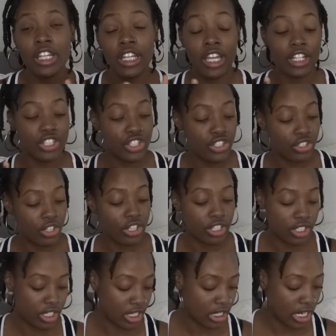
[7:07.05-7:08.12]
I actually started
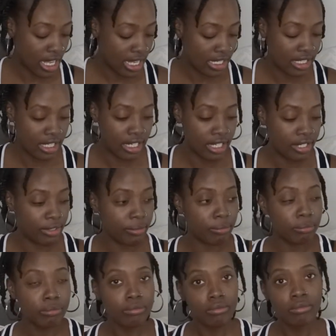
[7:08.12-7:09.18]
this last night,
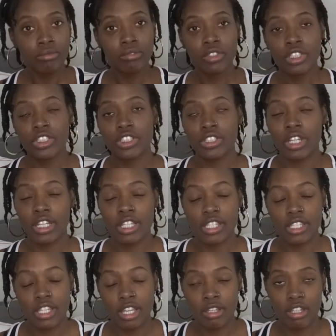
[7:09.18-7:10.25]
so I can
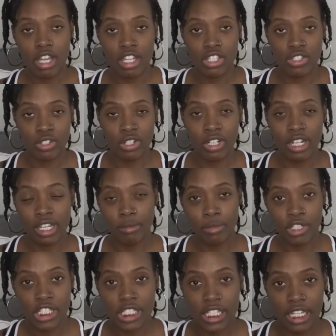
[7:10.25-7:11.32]
say I started like
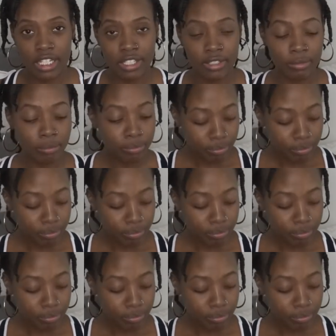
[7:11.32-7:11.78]
March 2nd.